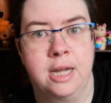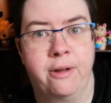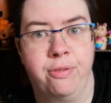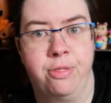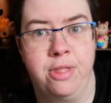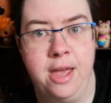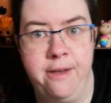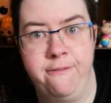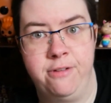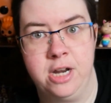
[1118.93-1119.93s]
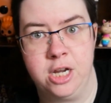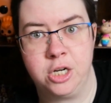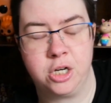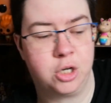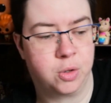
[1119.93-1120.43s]
down there
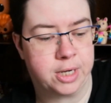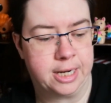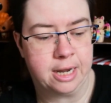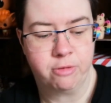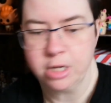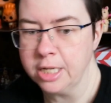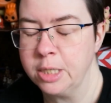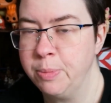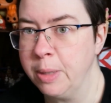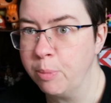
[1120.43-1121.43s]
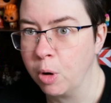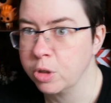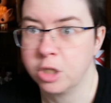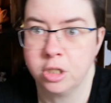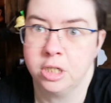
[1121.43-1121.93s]
finished so I can get rid of this big
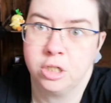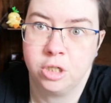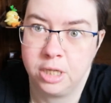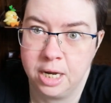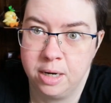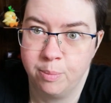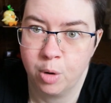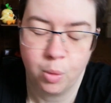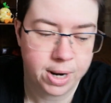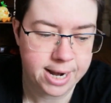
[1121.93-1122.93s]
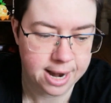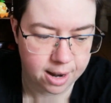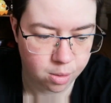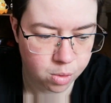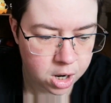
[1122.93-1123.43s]
box because it's just getting in my way
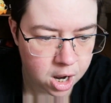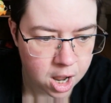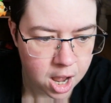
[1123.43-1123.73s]
now.